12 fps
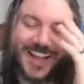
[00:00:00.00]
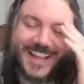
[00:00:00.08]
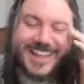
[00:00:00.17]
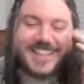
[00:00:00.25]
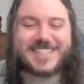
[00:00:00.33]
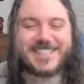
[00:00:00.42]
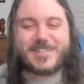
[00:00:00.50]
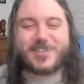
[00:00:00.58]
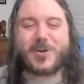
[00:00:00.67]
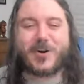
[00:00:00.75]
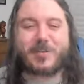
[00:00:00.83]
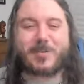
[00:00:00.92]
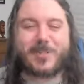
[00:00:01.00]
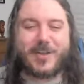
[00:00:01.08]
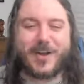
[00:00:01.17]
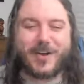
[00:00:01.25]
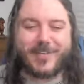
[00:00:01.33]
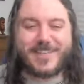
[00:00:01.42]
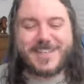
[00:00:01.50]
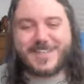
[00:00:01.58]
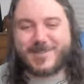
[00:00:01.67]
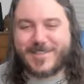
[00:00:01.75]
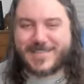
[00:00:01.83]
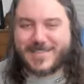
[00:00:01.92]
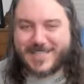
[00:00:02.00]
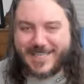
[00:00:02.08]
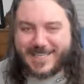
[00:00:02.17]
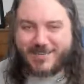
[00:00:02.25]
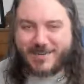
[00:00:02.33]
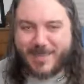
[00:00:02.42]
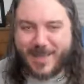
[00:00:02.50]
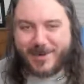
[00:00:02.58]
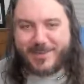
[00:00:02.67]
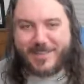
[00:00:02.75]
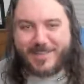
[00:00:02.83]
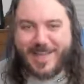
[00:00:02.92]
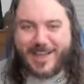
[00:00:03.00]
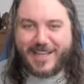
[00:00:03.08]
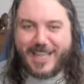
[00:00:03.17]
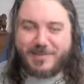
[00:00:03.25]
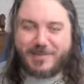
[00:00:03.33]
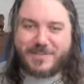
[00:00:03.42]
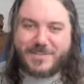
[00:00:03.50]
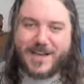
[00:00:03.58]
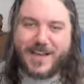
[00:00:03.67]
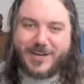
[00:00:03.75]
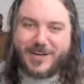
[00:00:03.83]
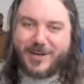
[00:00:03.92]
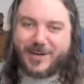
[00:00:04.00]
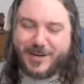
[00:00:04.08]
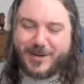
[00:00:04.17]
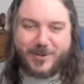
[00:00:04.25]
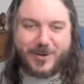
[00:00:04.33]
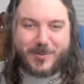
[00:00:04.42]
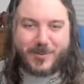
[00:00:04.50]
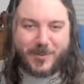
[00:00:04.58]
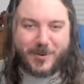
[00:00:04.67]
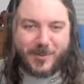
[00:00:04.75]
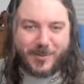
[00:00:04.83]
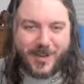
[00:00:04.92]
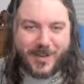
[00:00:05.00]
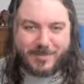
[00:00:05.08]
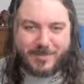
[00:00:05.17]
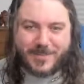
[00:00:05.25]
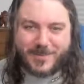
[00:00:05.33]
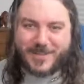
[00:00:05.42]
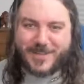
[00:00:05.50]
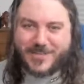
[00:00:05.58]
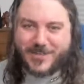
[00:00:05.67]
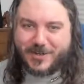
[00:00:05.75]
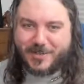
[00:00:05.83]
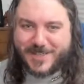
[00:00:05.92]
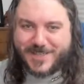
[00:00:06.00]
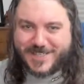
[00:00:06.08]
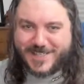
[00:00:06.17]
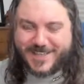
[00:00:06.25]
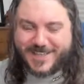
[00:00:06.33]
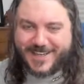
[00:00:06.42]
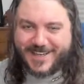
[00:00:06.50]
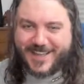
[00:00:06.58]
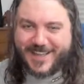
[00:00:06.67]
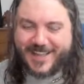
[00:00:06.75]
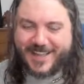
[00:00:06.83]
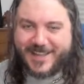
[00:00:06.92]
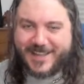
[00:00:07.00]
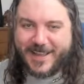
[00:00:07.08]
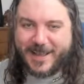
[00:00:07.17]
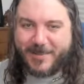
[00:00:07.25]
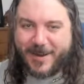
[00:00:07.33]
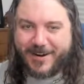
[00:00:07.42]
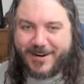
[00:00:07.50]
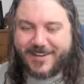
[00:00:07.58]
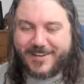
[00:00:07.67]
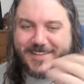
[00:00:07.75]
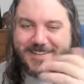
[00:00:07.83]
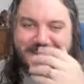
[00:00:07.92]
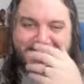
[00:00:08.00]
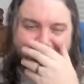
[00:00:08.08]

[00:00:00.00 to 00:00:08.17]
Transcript: This is adorable, though. This is even better than that game of soccer in World War I between the Germans and the Americans.